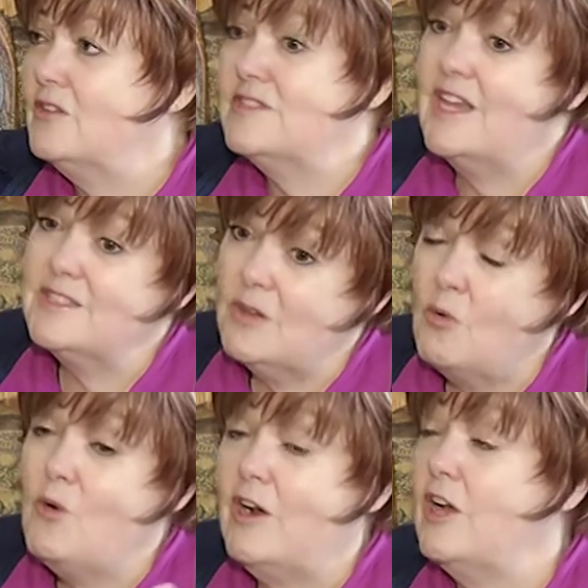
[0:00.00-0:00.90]
That's
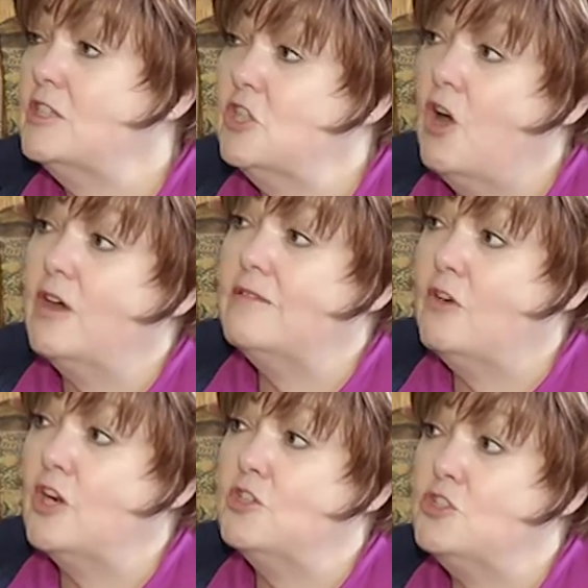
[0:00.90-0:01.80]
where a lot of
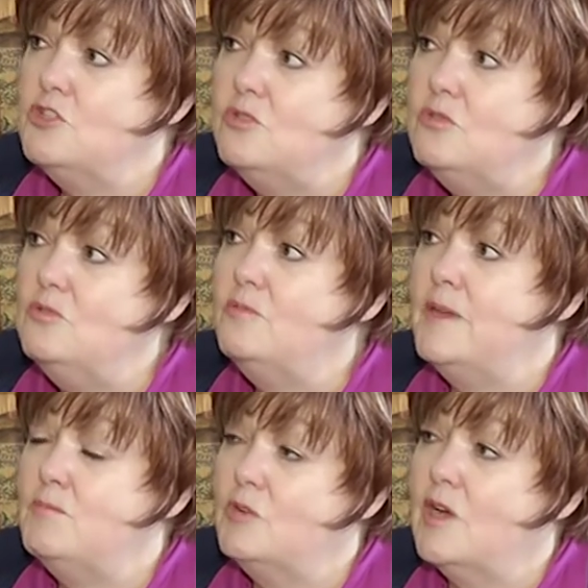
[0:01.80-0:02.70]
our new
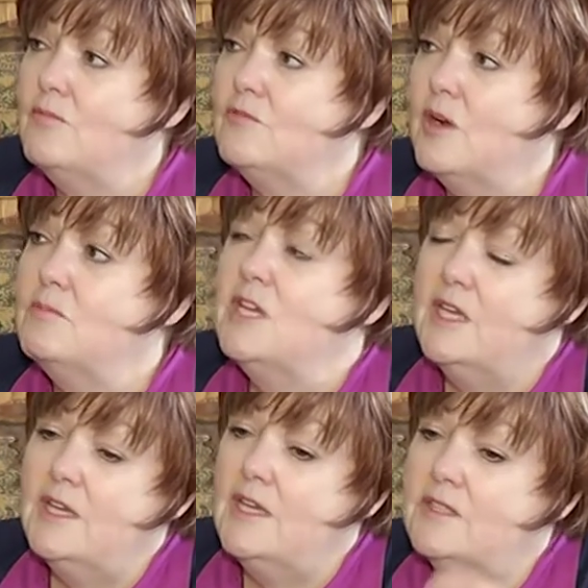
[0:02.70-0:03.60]
people come from,
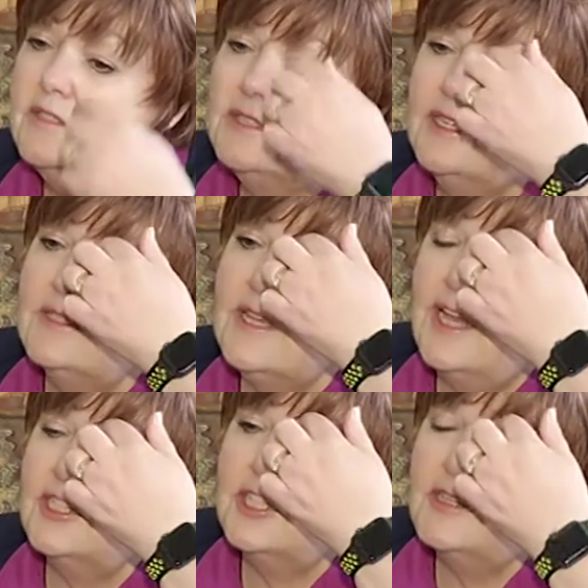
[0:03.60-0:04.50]
is
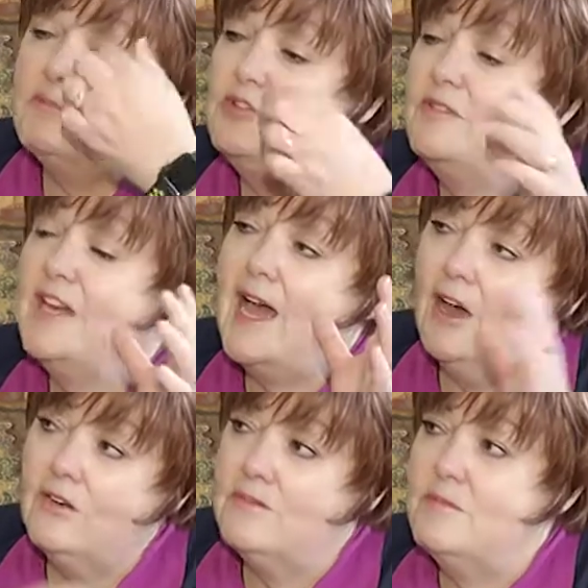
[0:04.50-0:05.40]
actually moving
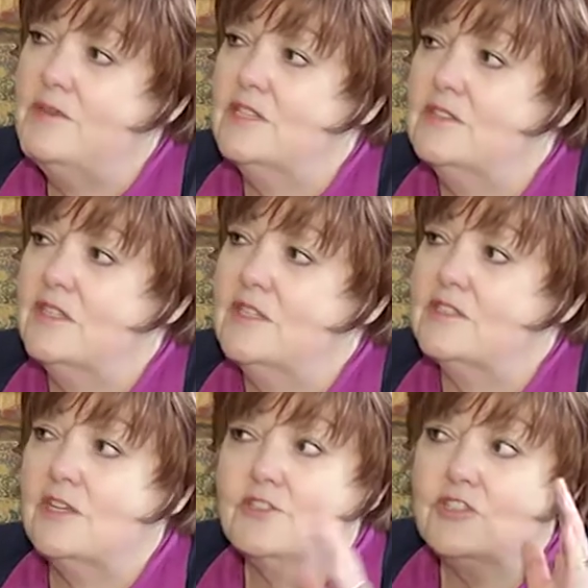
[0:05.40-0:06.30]
out of the big cities
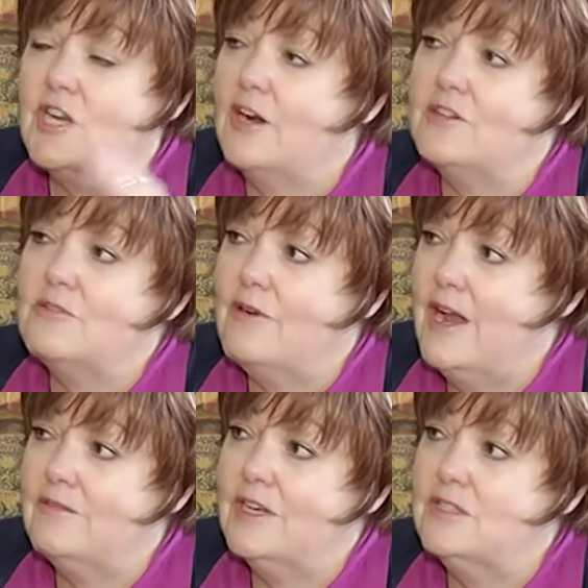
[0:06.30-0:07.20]
because they're tired of the rat
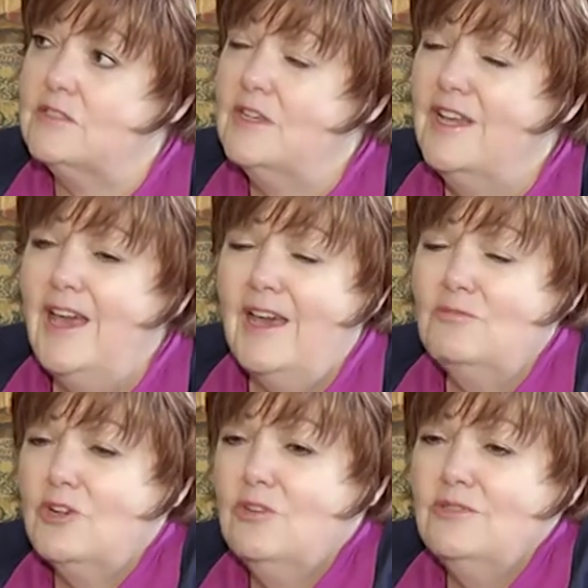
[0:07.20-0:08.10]
race. And
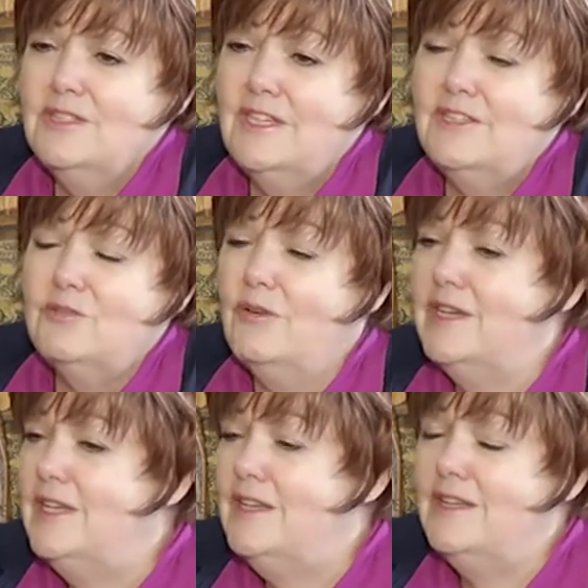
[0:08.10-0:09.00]
we're only
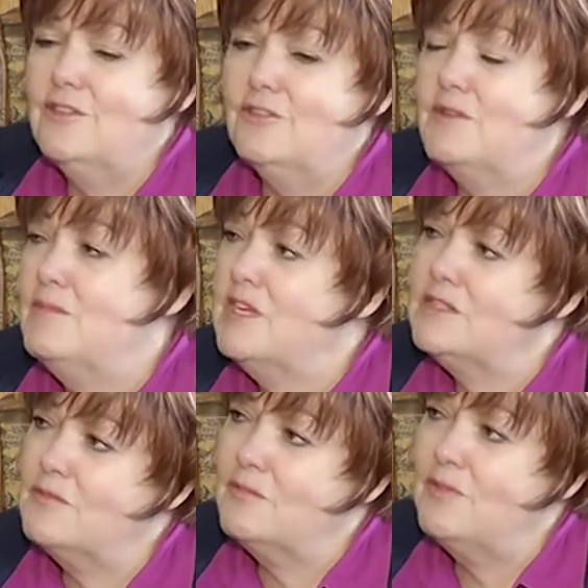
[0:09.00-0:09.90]
20, 30 minutes
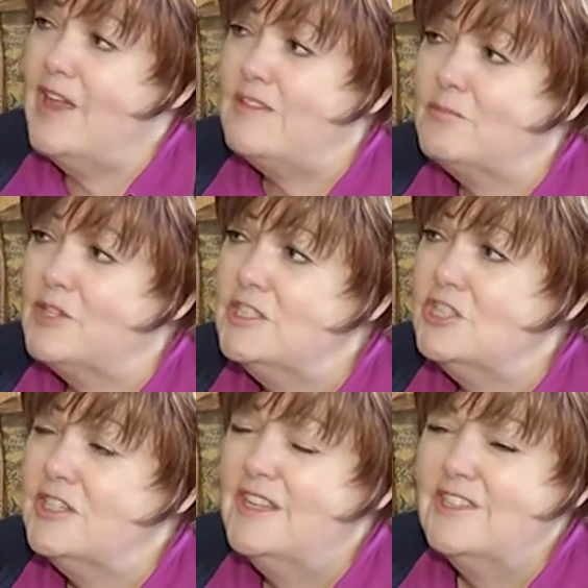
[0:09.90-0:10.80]
from Lethbridge,
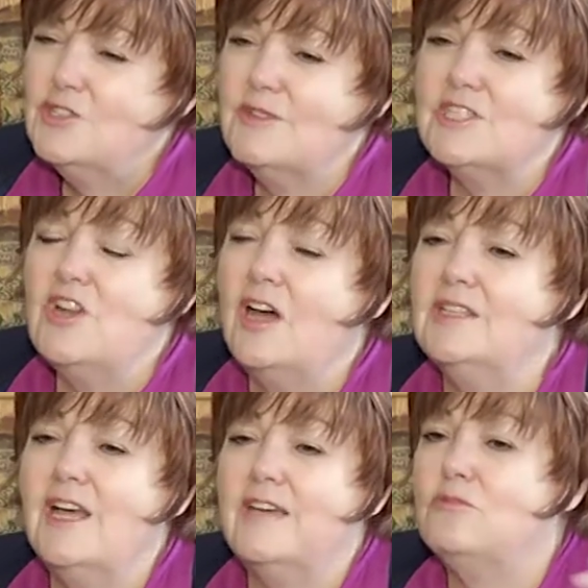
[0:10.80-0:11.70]
so it's not
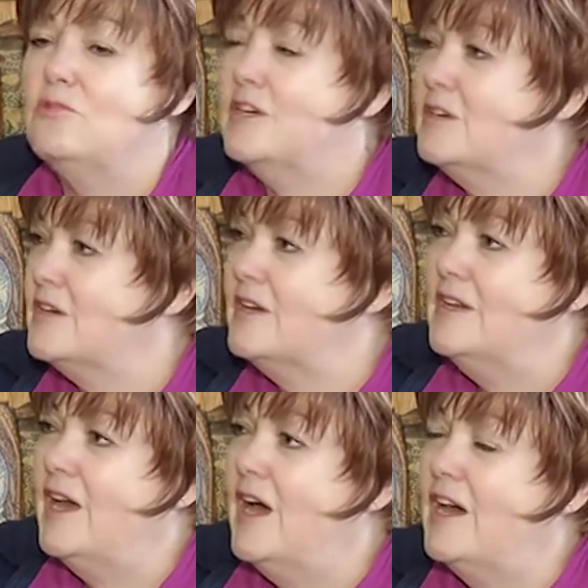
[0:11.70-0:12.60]
like we're
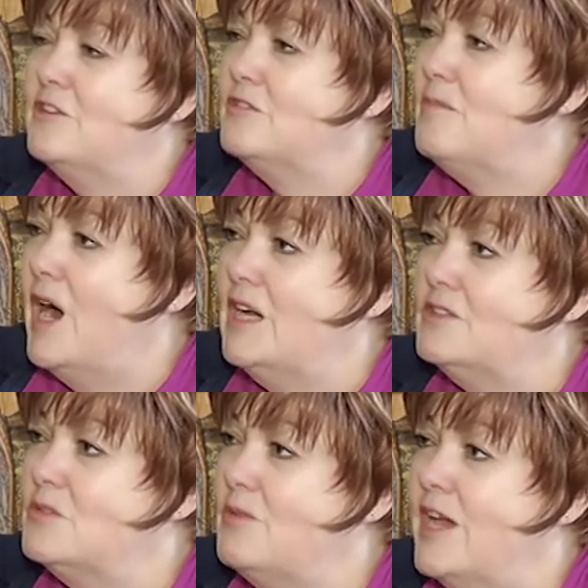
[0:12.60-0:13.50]
100 miles
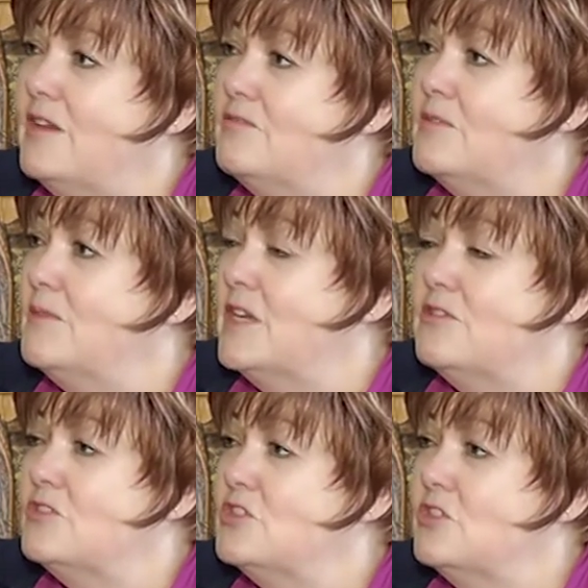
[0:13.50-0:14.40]
away from another
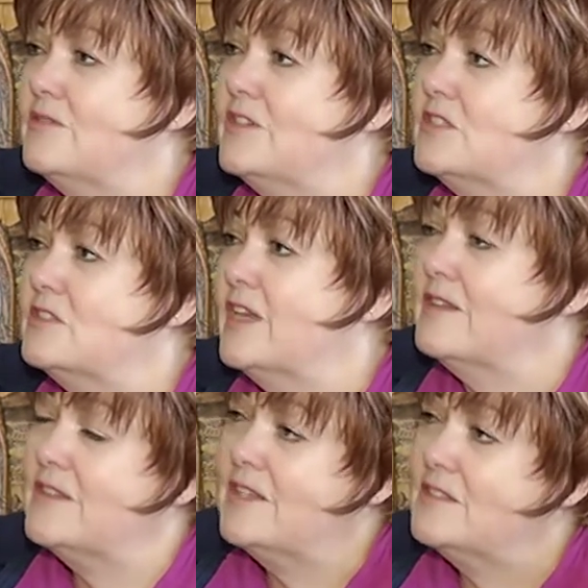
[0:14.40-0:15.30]
service like
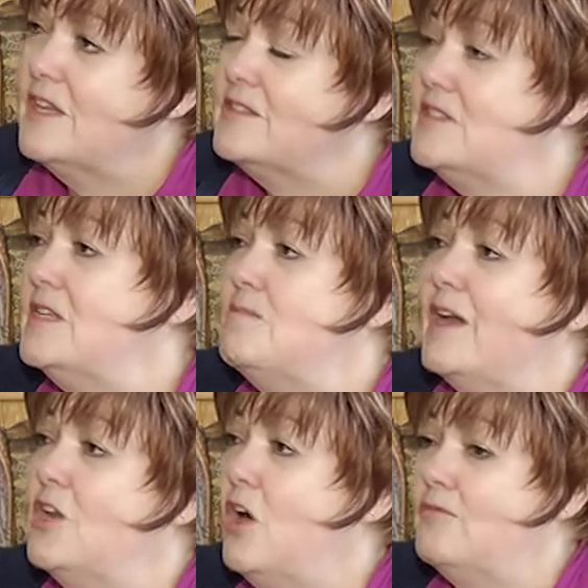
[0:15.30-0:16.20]
that a city might
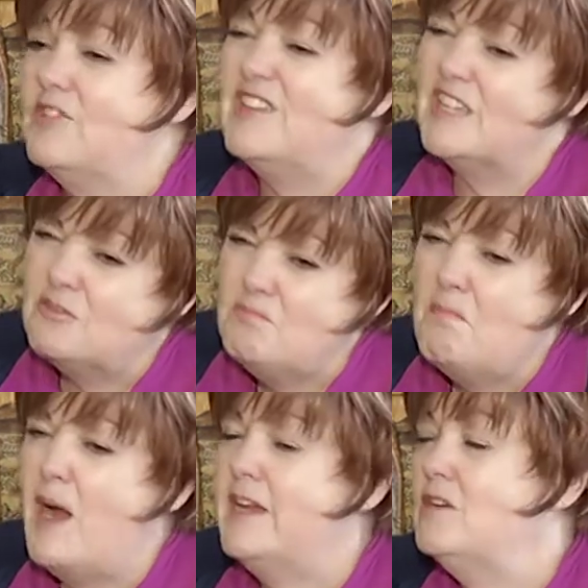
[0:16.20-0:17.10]
offer that
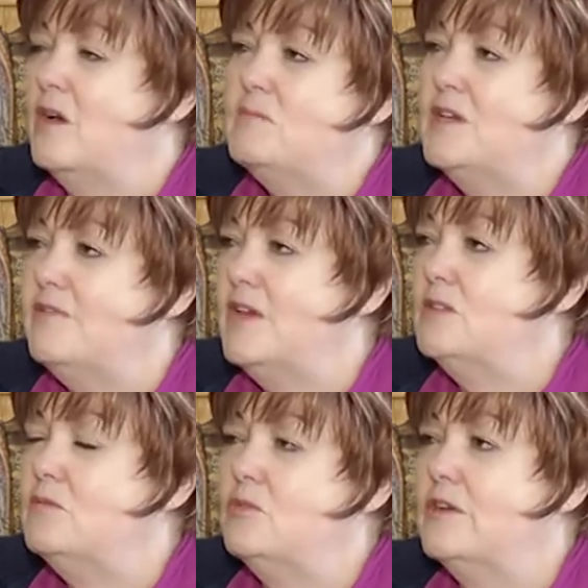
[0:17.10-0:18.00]
might not be
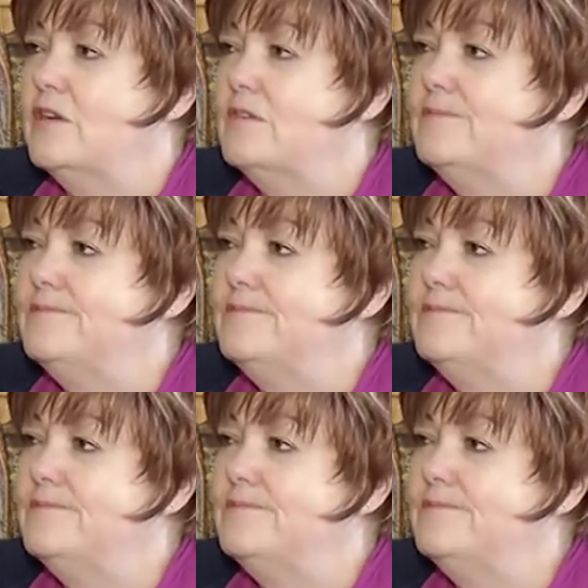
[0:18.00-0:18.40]
available here.